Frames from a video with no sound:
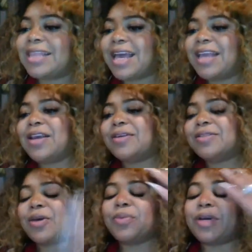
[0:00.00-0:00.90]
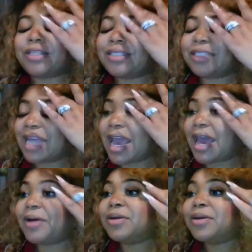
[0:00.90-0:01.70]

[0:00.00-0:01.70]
Thank y'all so much, child.